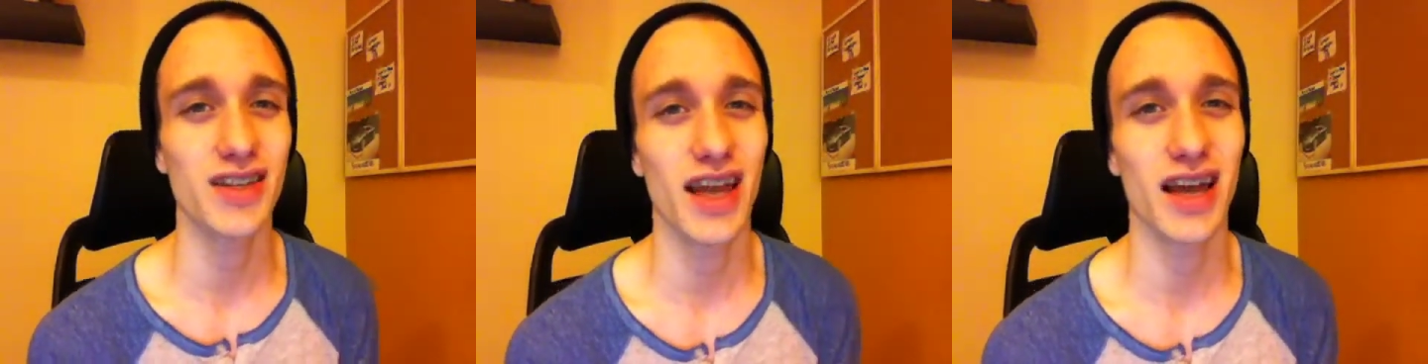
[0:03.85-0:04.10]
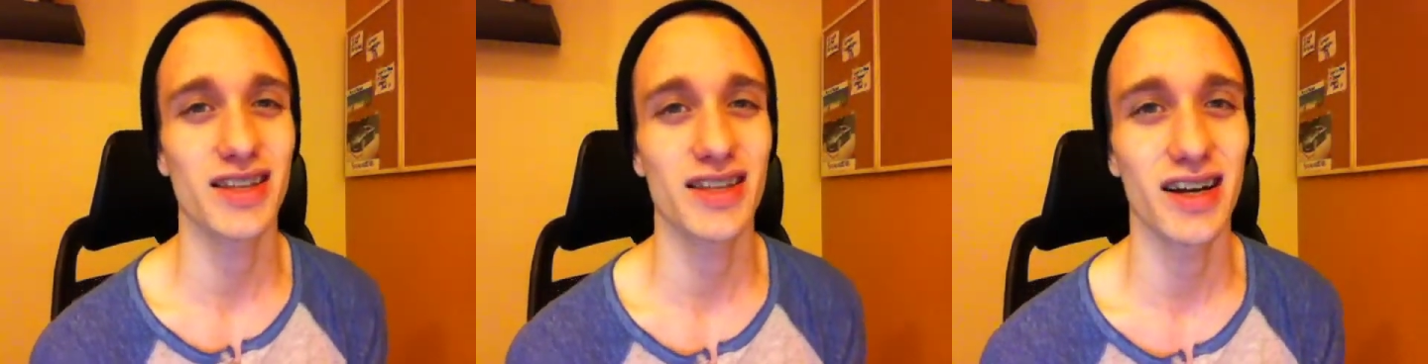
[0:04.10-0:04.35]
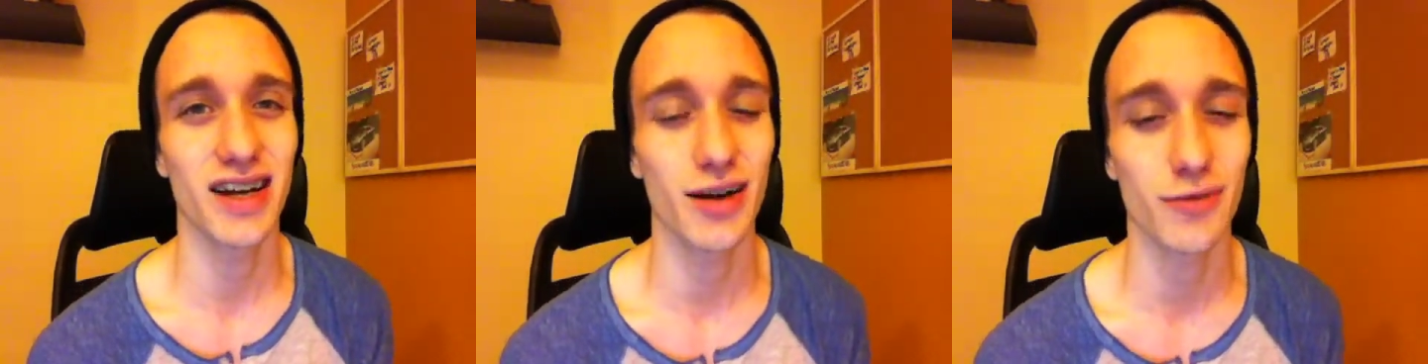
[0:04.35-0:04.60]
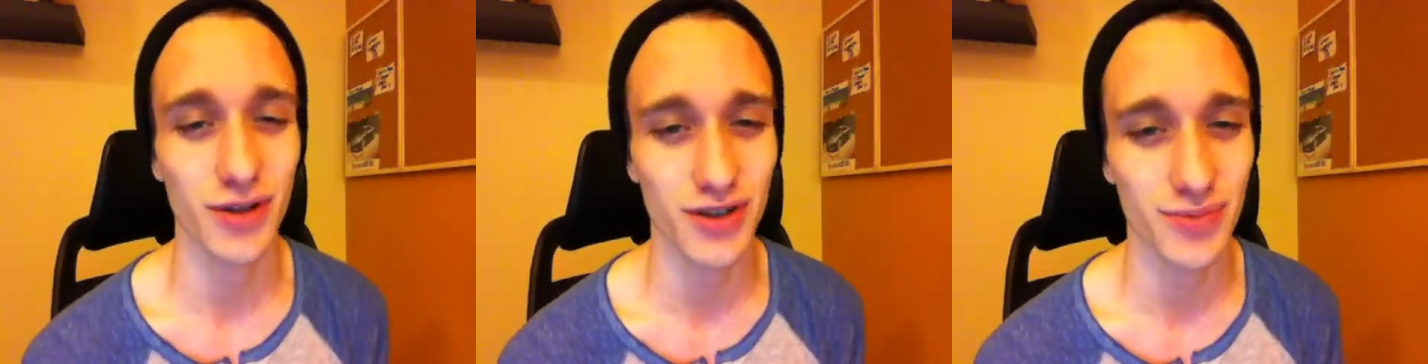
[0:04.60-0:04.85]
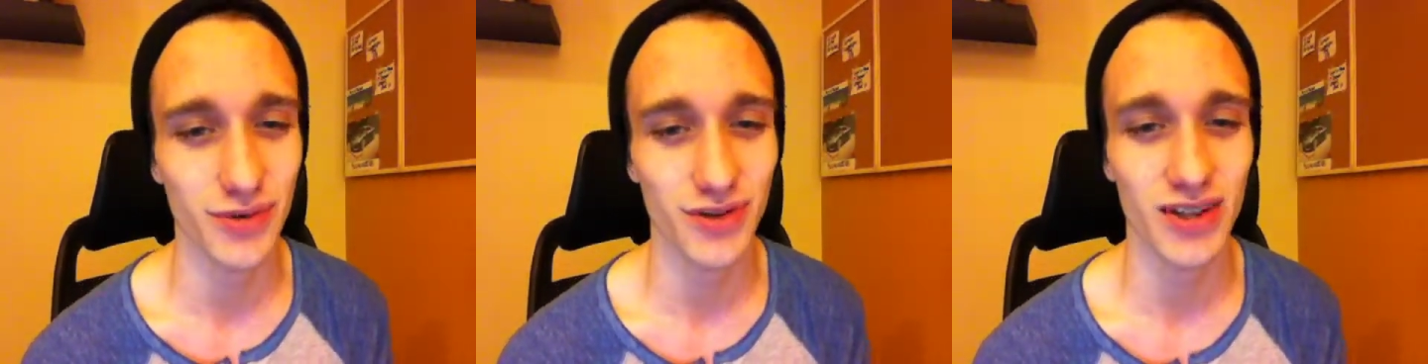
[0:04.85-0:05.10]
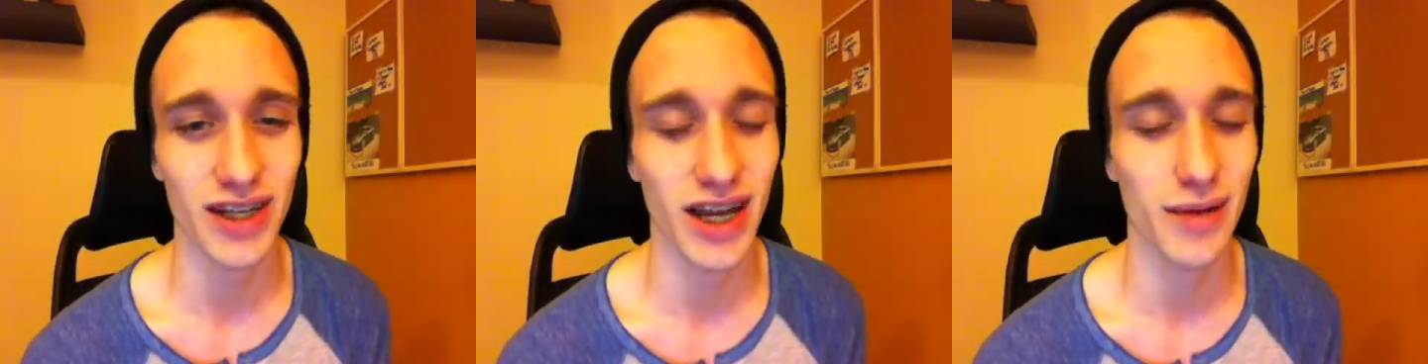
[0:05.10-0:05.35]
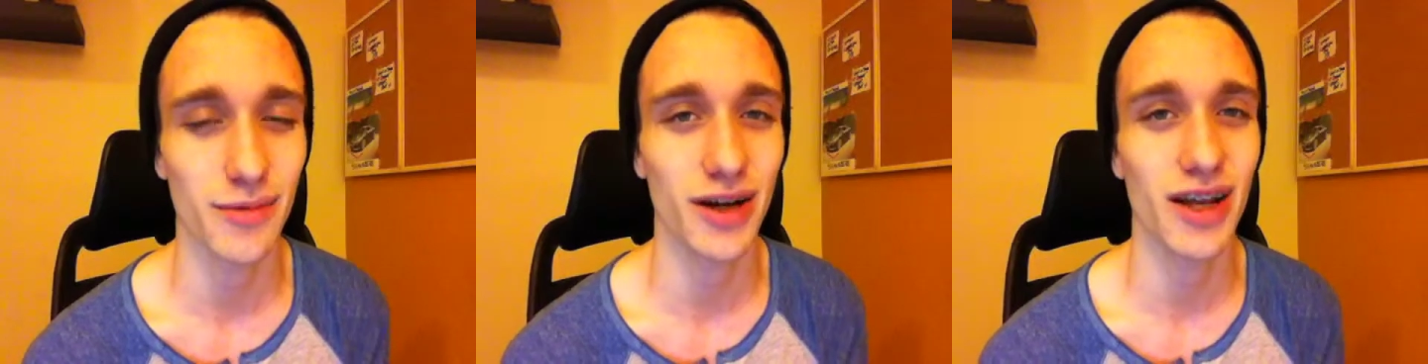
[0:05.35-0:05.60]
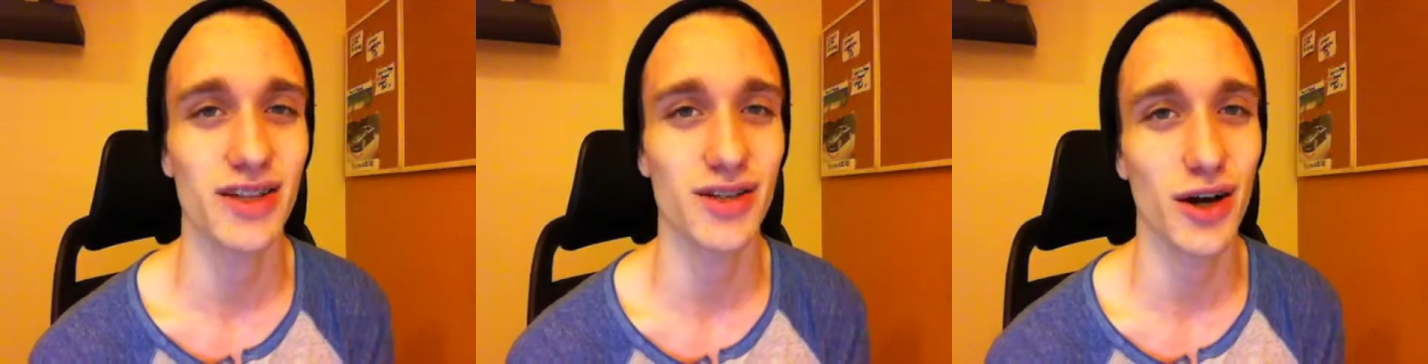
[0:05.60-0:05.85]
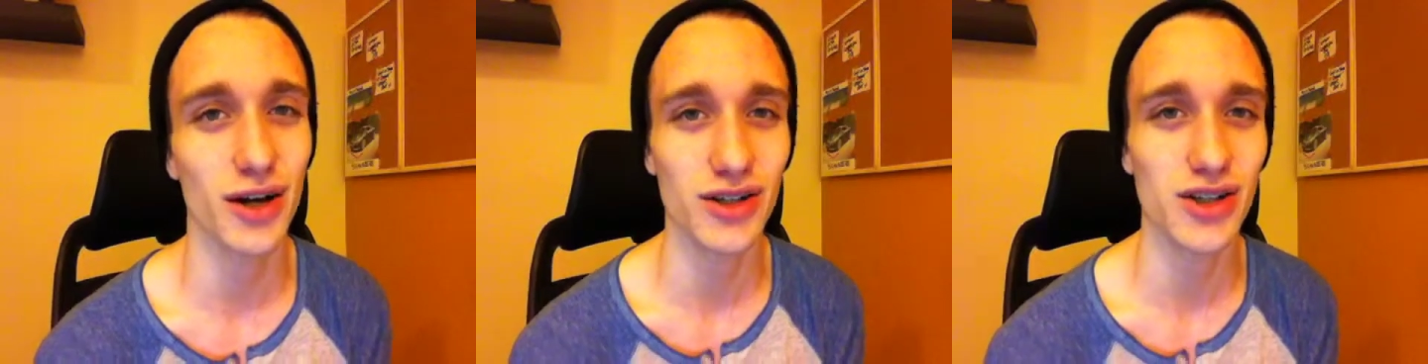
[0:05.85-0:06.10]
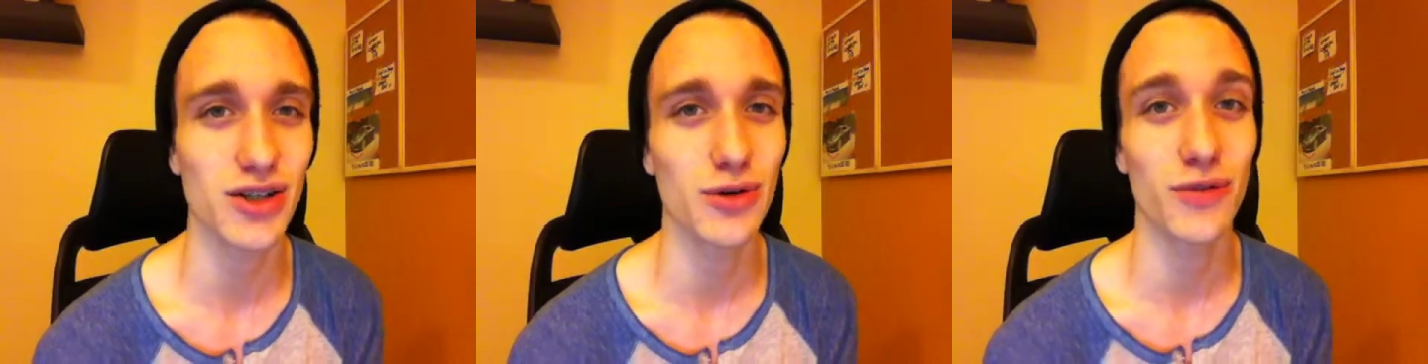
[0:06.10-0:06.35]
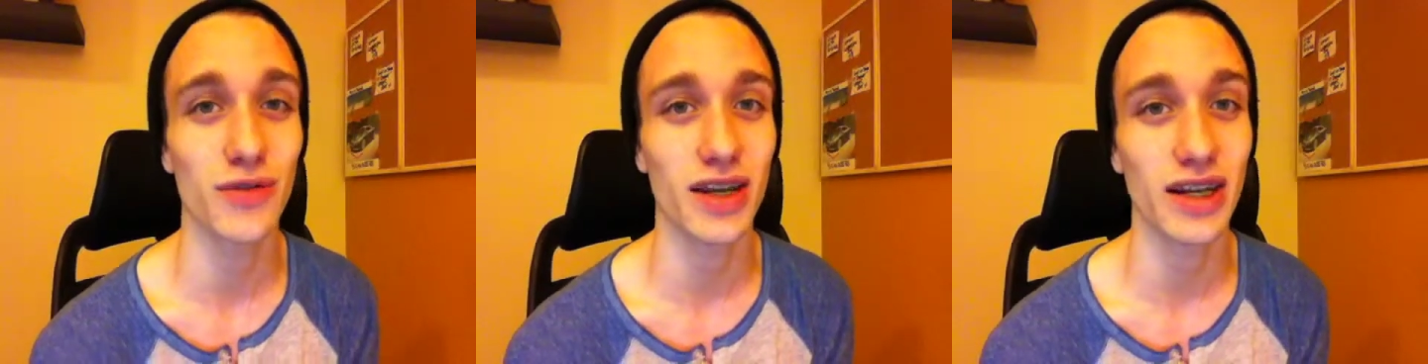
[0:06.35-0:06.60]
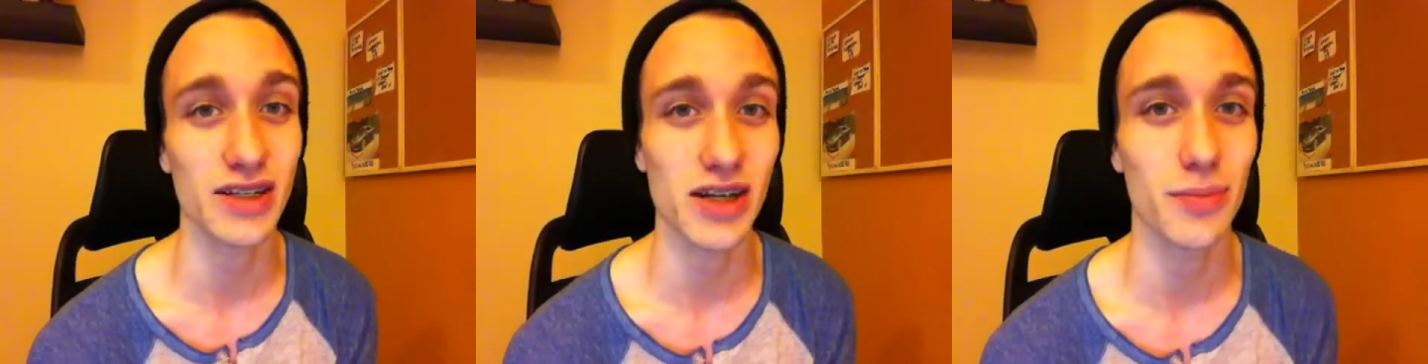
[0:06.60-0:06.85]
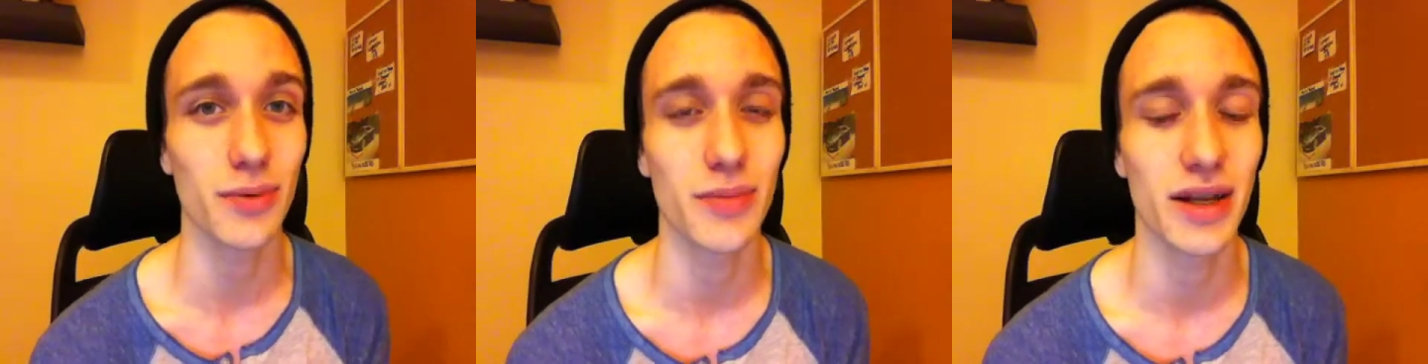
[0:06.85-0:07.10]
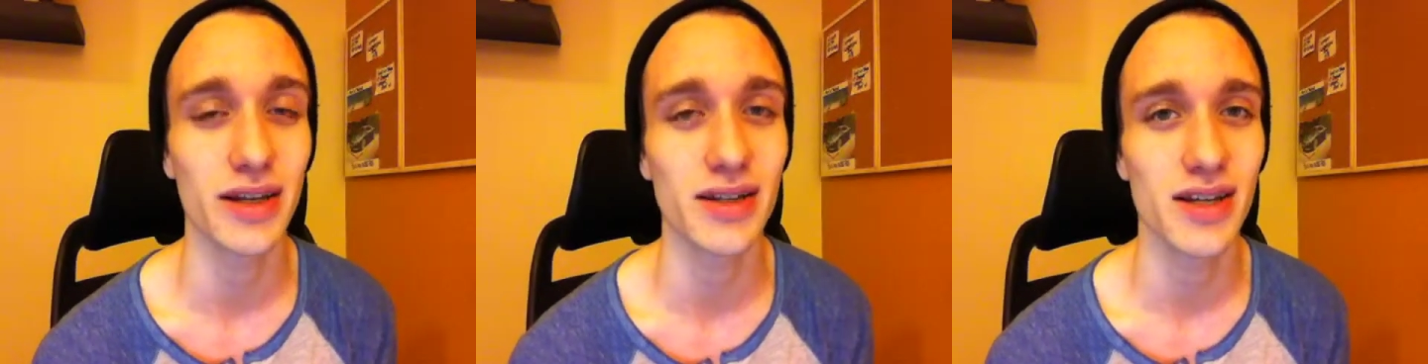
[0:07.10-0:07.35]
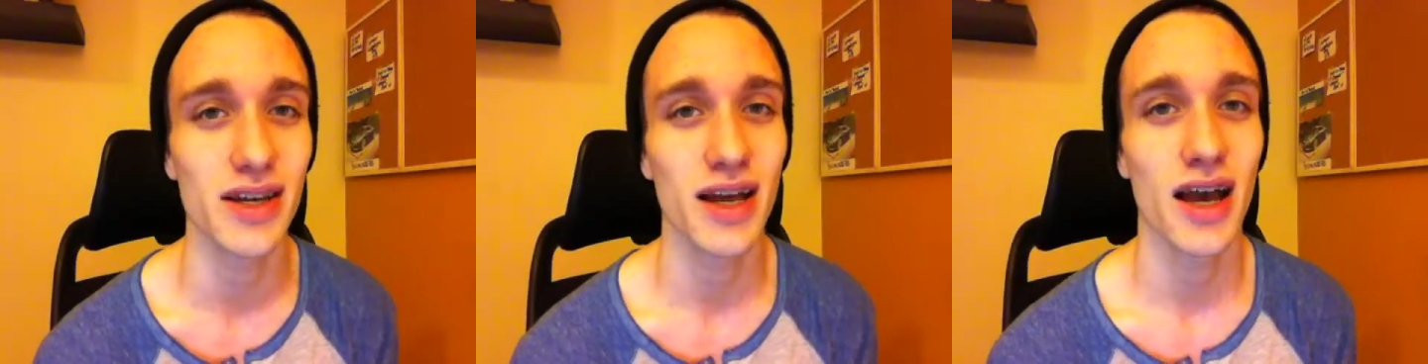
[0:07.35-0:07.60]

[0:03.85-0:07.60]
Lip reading: and I wanted to pull out the camera and talk to you over the next couple minutes